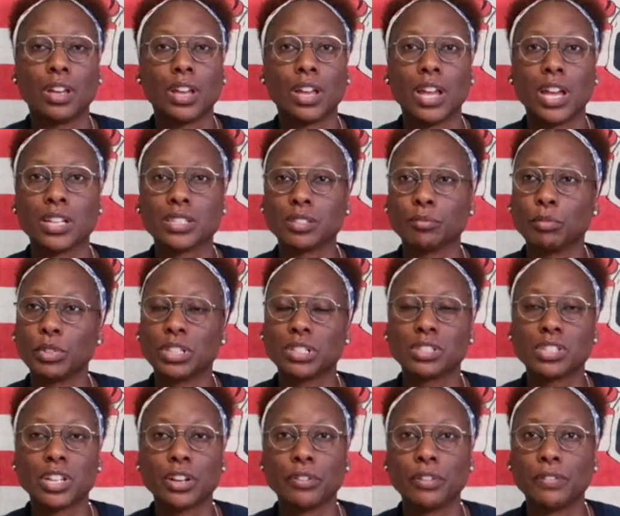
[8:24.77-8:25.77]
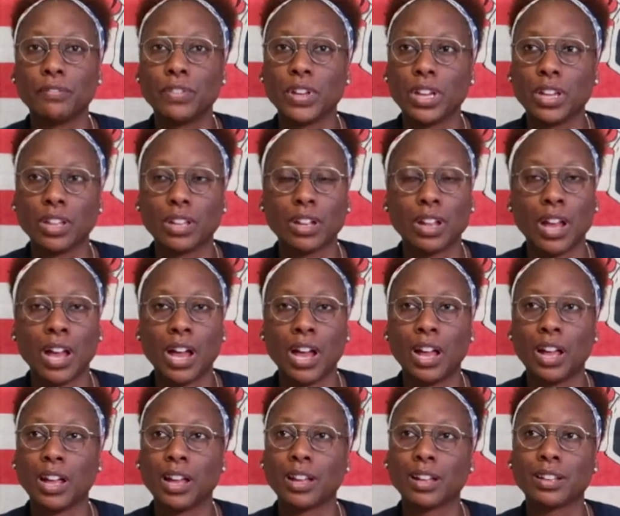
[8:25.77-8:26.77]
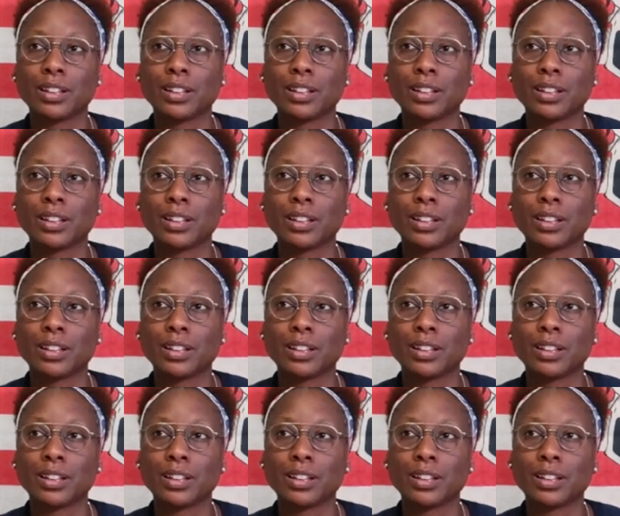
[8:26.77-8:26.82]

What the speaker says: As a military vet, I